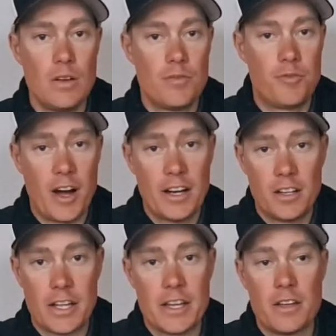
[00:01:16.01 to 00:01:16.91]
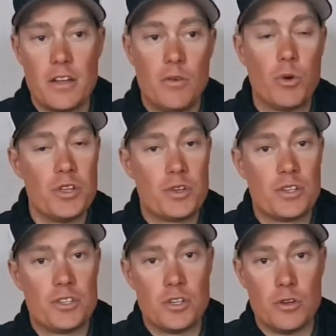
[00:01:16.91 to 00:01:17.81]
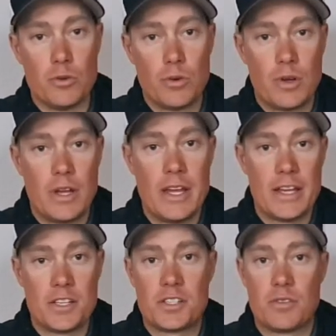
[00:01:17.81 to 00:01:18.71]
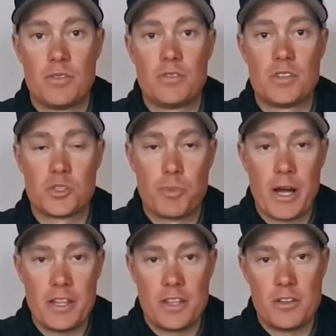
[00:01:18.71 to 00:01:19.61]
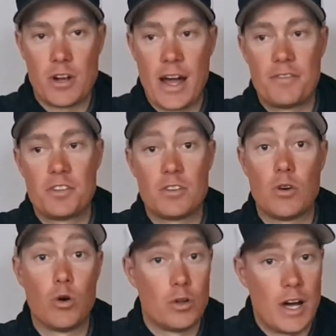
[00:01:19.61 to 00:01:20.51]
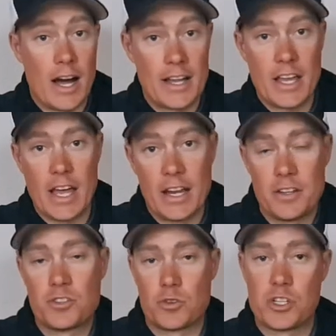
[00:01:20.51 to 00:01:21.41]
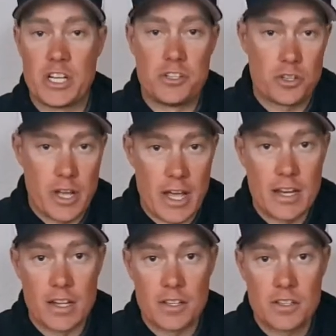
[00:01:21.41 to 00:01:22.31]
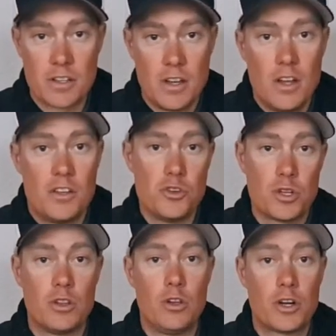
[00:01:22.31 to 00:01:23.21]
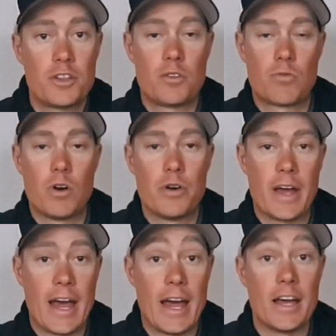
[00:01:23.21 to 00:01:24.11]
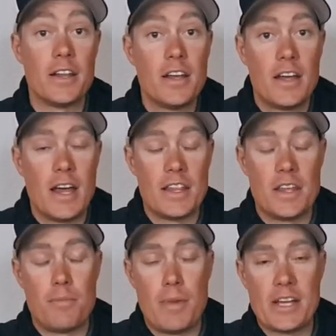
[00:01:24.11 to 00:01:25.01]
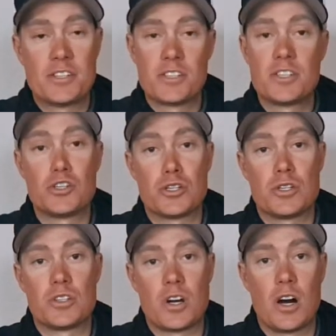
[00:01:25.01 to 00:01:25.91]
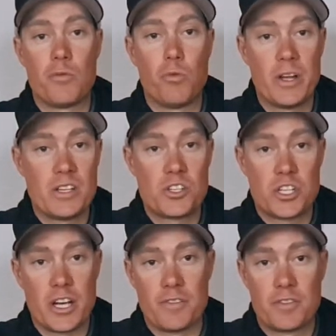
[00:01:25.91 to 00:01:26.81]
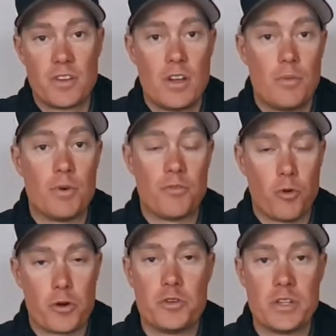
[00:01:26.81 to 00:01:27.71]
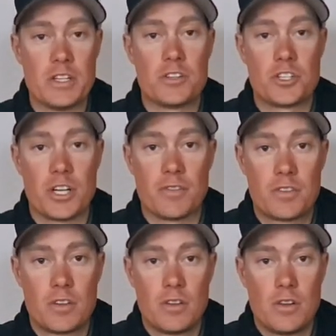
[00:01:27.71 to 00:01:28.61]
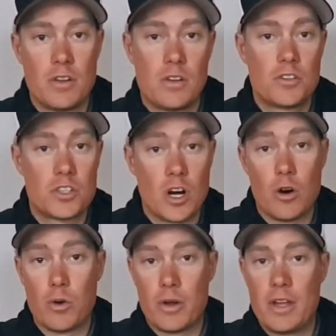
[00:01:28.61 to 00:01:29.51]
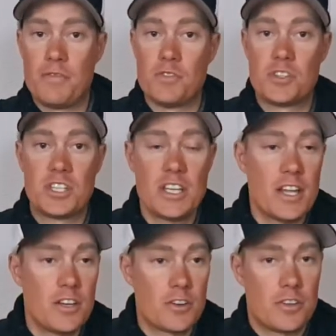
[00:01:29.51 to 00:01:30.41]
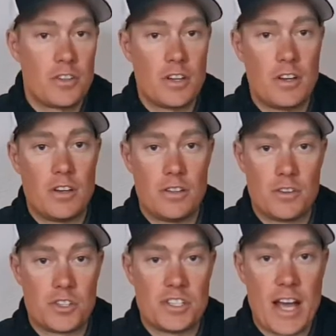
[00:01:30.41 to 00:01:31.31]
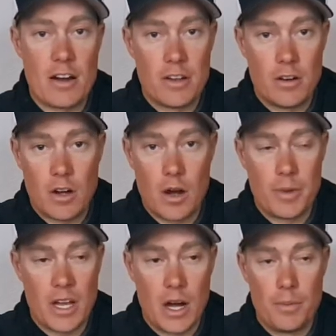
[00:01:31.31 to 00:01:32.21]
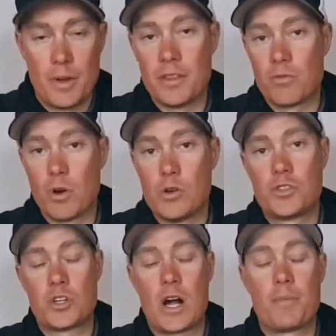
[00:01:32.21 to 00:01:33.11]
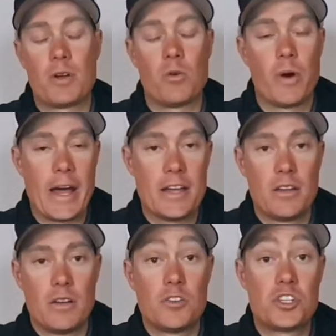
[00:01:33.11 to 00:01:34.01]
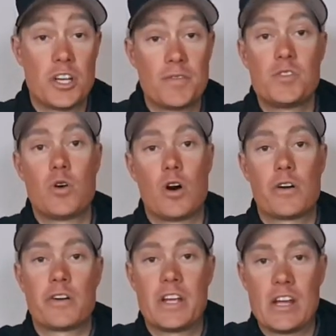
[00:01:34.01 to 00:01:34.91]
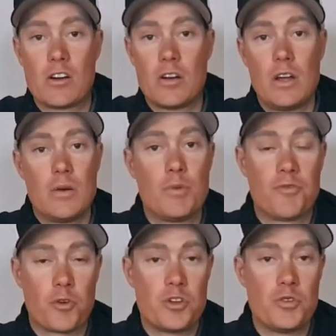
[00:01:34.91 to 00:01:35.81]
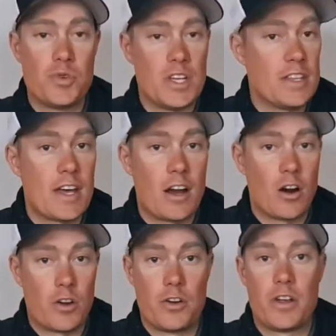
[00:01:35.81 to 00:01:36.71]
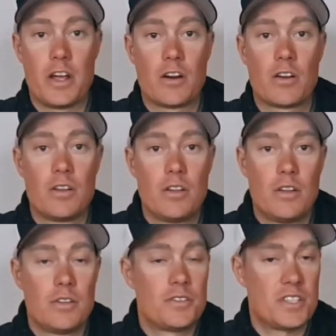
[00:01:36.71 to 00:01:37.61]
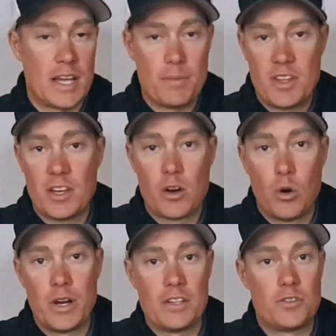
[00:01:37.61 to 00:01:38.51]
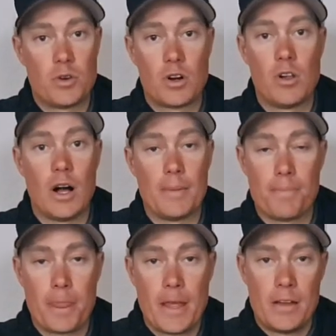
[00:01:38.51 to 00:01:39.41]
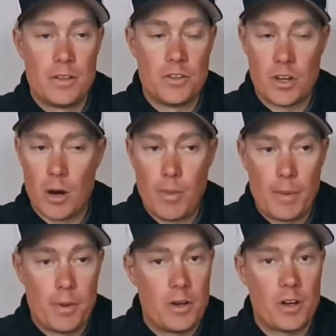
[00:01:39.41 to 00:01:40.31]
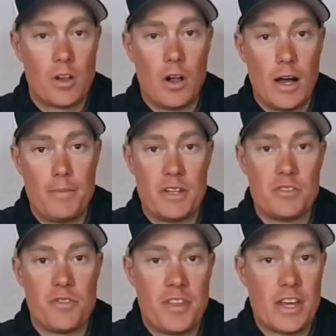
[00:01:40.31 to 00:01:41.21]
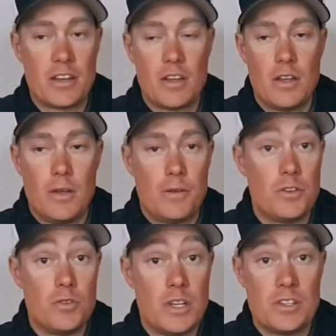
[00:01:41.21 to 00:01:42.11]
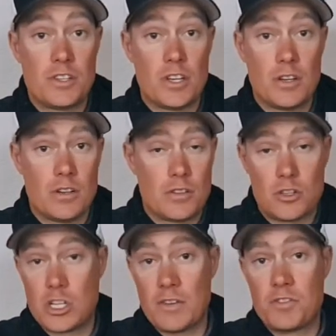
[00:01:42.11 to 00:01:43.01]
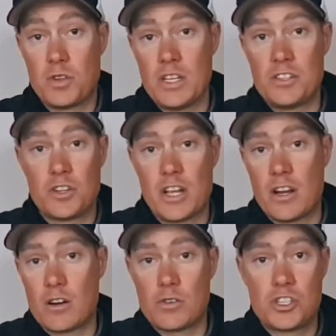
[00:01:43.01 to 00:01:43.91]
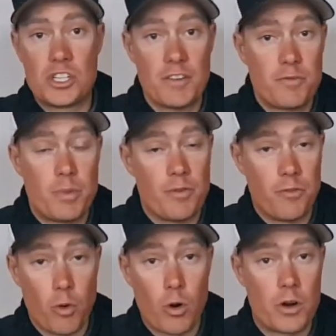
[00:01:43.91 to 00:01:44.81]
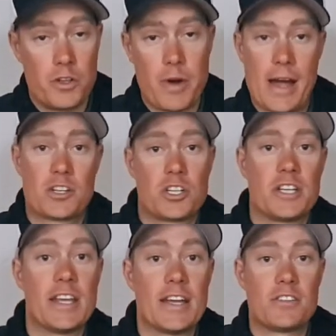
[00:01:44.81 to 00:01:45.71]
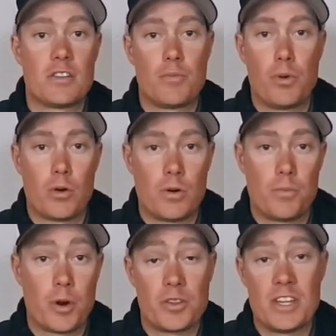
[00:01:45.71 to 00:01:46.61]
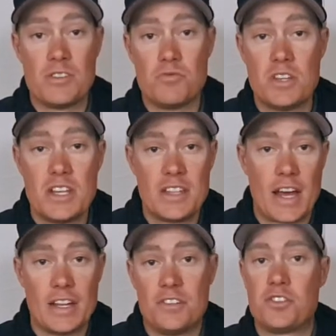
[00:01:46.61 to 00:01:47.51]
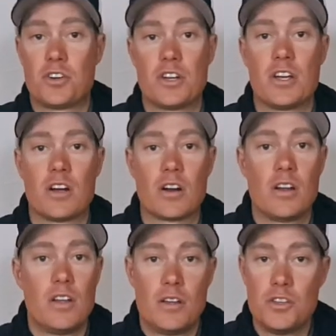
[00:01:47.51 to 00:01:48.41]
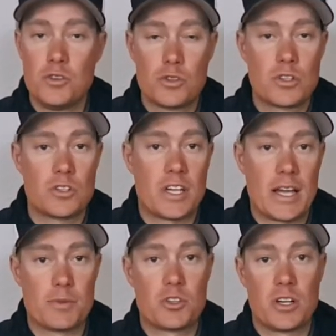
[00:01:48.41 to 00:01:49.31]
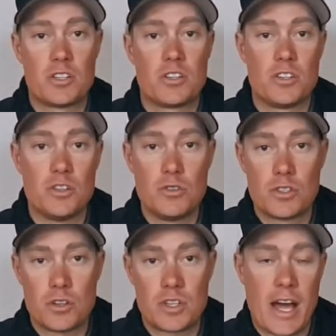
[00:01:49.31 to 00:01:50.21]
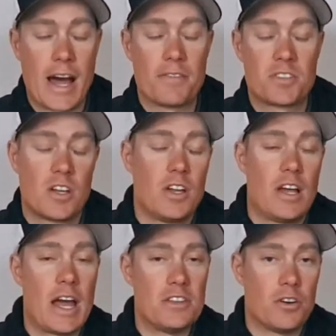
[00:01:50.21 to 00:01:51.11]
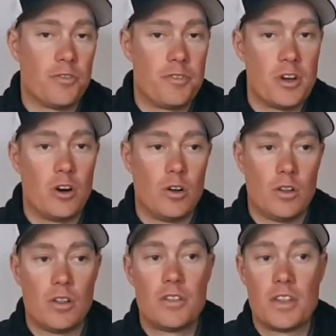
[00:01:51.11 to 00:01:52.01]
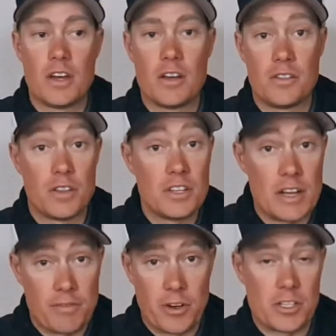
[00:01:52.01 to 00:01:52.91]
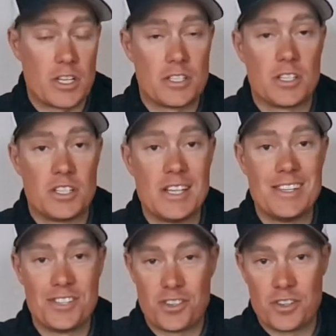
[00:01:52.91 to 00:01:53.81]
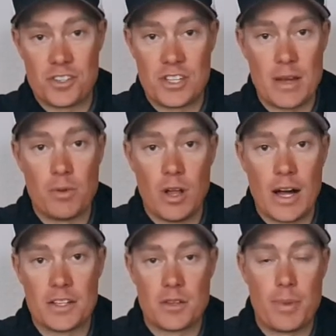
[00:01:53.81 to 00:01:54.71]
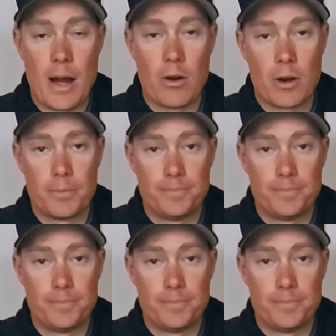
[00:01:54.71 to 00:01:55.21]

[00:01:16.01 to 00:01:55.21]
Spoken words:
Finally, what you can do is, despite that you have to hold a high cadence or change your cadence, you can look at the road ahead and then make decisions on when to shift before you need to shift. So if you see that there's a downhill coming up and the road's dropping away, shift to a harder gear before you need that harder gear. Same thing going into a climb. You come up on a climb and you think you need to shift to an easier gear, shift before you actually get to the part that you need that easier gear. Use those hamstrings, use those calves, and you'll feel the difference as it's easier to stabilize the power.